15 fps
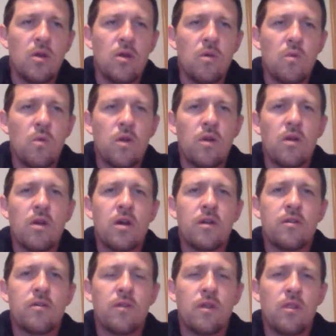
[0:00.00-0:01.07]
we're
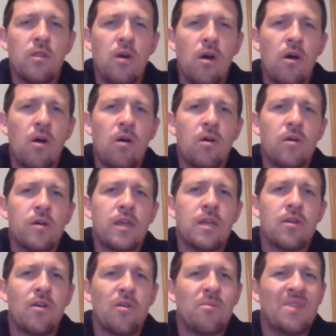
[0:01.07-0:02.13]
under the law
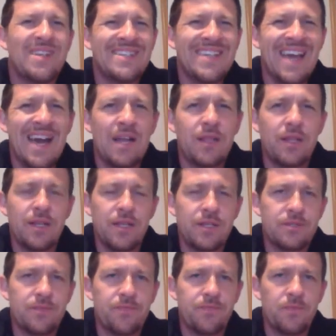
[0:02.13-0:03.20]
in our
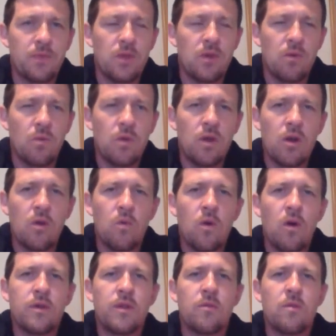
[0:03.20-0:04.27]
mentalities we are
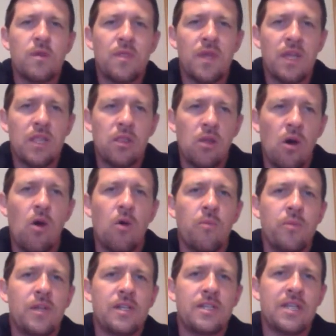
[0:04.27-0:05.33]
walking with a law
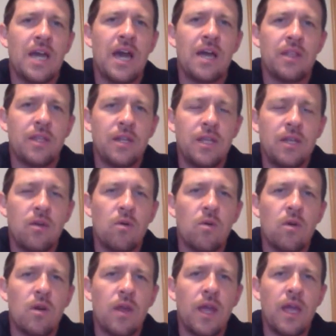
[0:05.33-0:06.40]
mentality
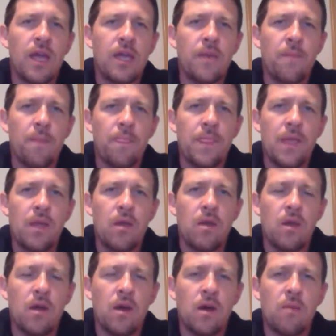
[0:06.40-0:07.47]
or a,
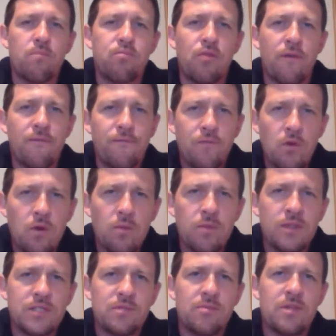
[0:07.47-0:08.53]
a
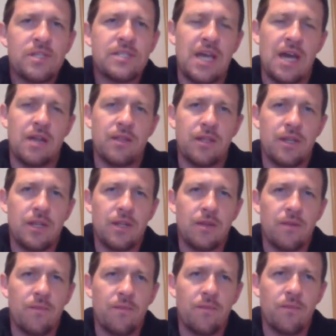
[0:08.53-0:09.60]
performance mentality
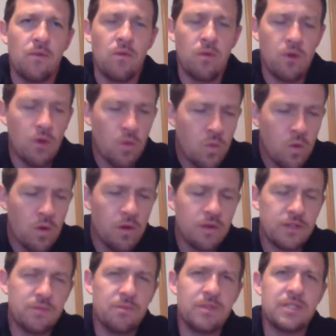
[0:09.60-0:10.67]
or a
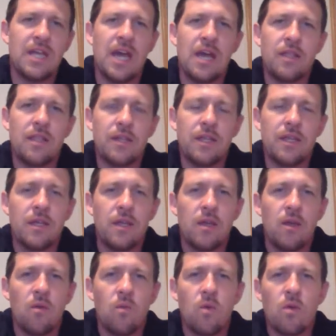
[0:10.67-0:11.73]
works mentality.
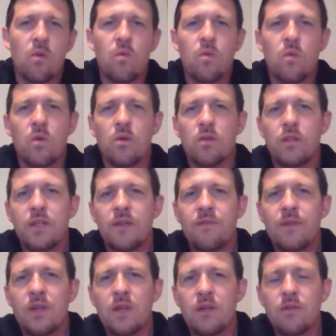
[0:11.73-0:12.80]
We're we're
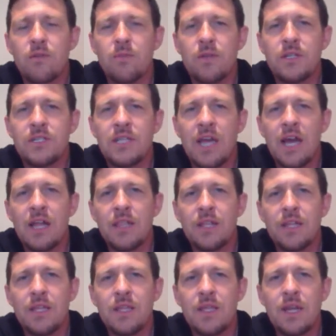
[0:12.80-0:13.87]
living under the
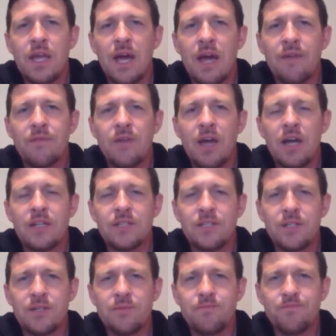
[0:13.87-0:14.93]
mentality that I've got to